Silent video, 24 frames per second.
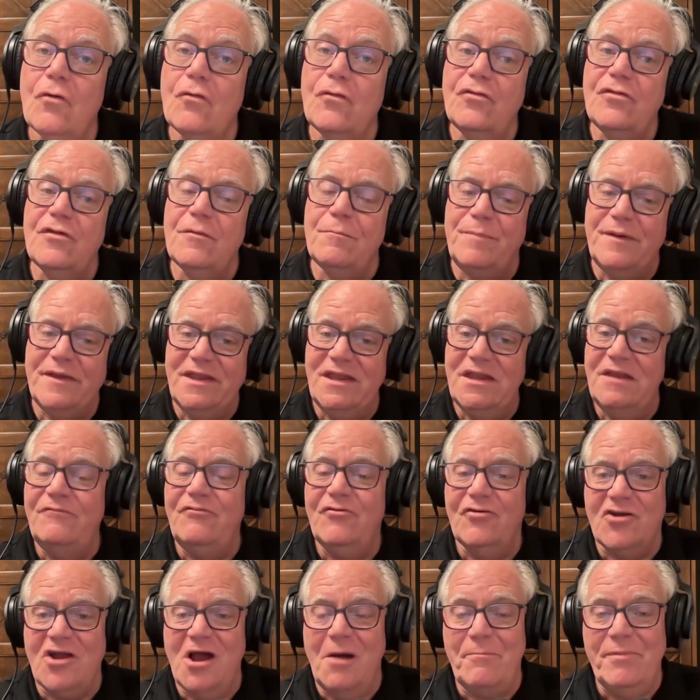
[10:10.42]
the beginning of
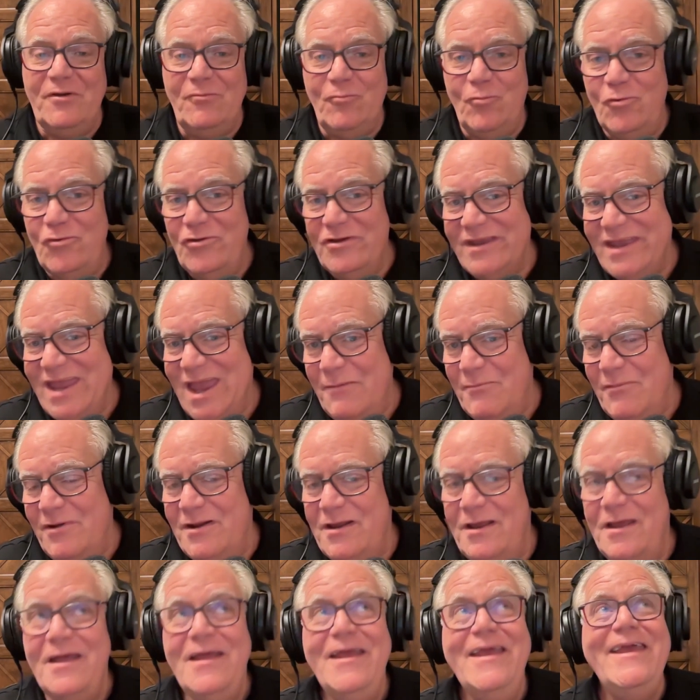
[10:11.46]
your company really came at
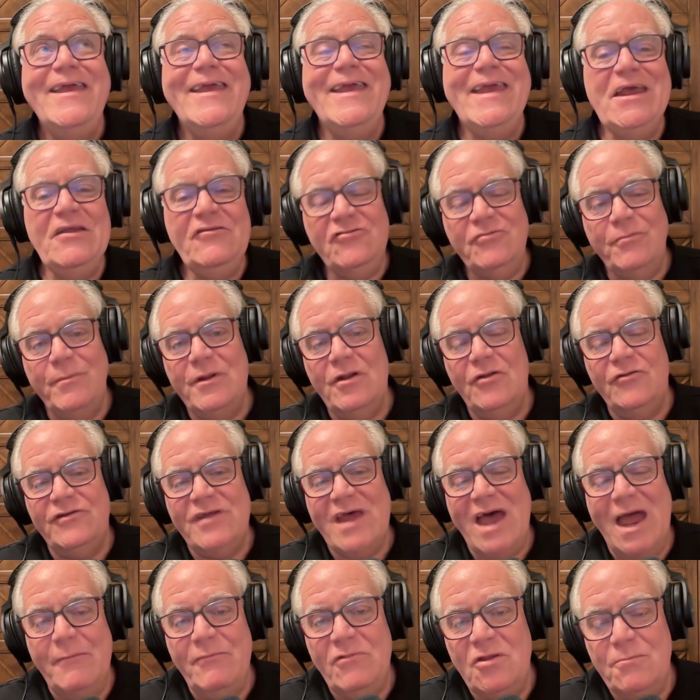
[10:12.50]
an instrumental
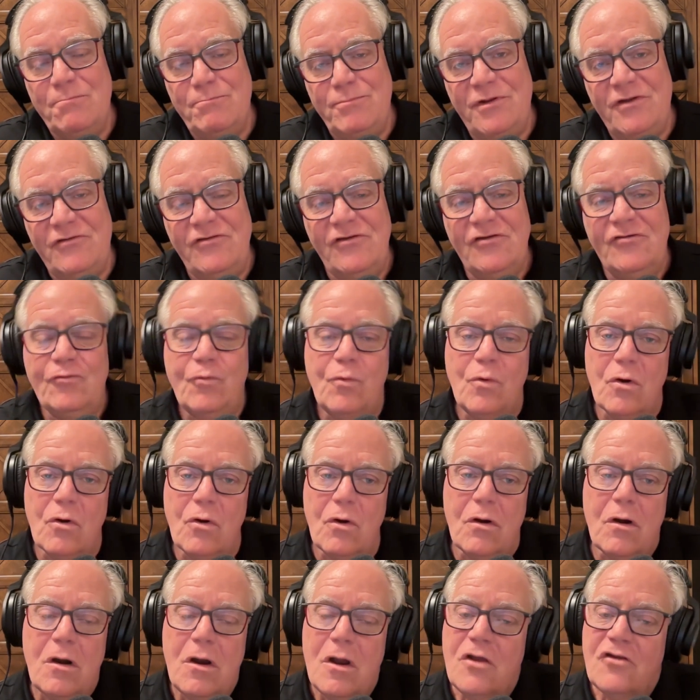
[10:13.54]
time in the business
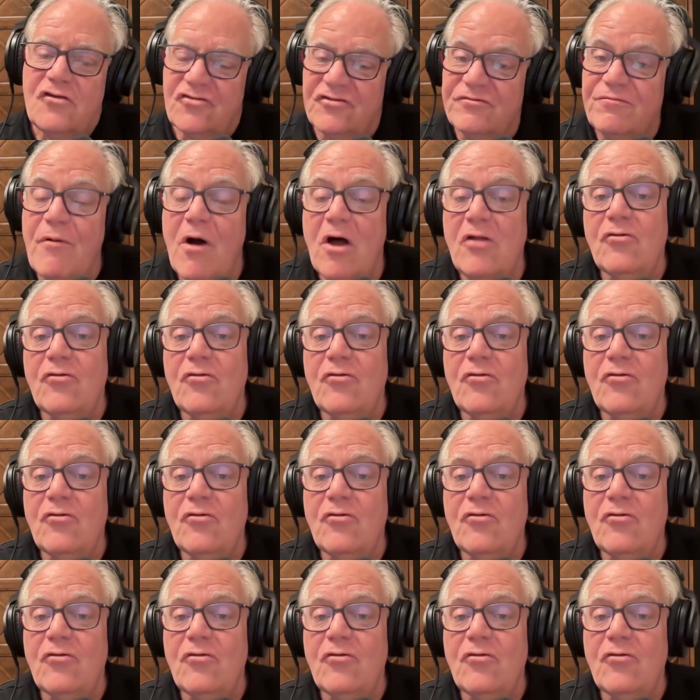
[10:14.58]
where smaller